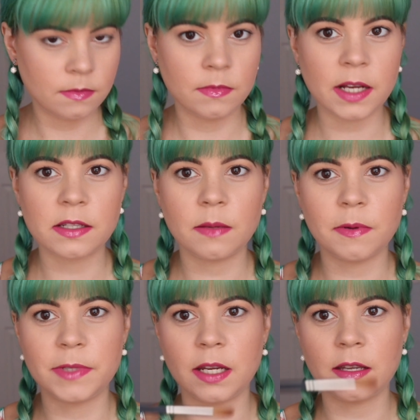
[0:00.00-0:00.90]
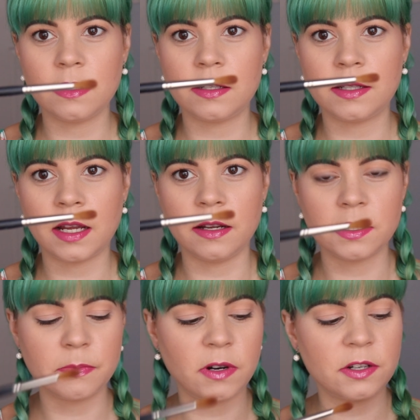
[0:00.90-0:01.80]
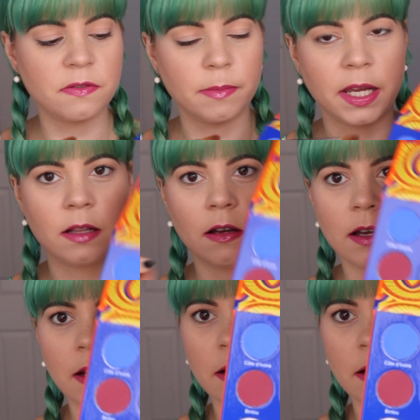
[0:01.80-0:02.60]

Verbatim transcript: Next up I'm taking this 10S brush from Inglot